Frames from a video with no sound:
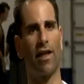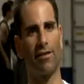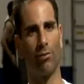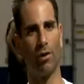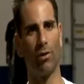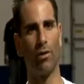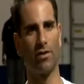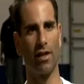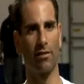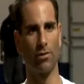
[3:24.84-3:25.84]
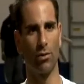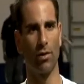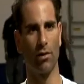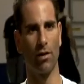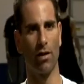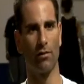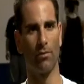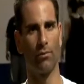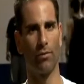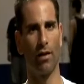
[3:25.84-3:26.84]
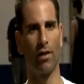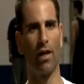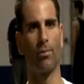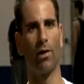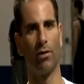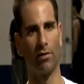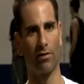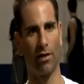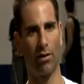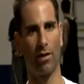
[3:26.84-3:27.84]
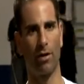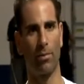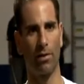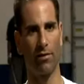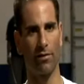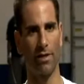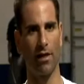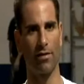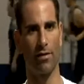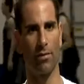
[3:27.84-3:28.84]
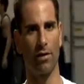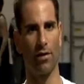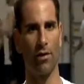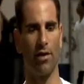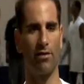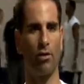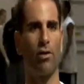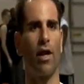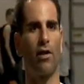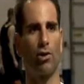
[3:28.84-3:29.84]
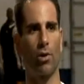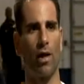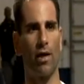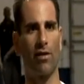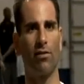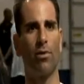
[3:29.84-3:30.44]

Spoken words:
think that's really what takes him to another level. A lot of players are skilled, a lot of players are talented, but he's learned how to train. Not